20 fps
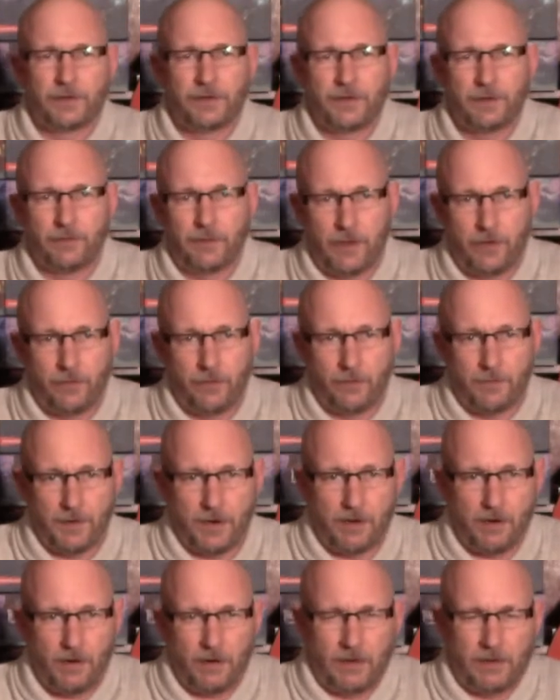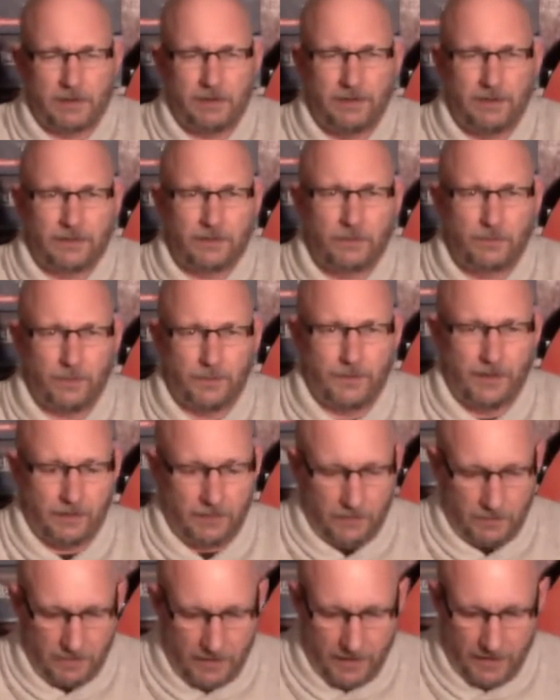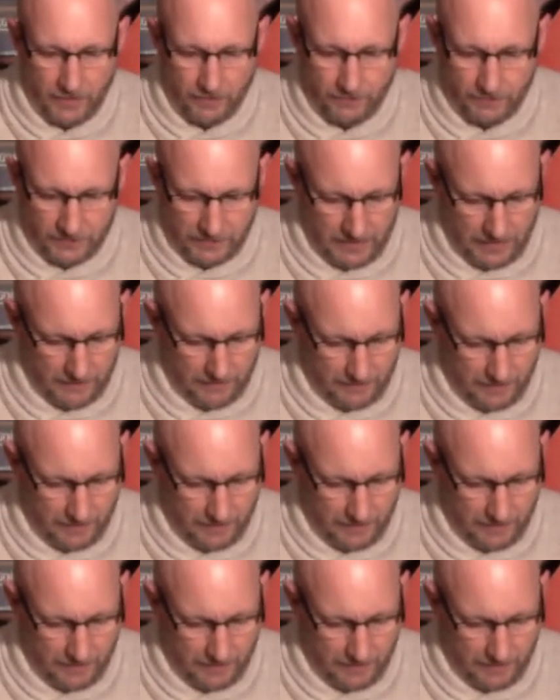the recruitment cards, and this is what they look like. You've seen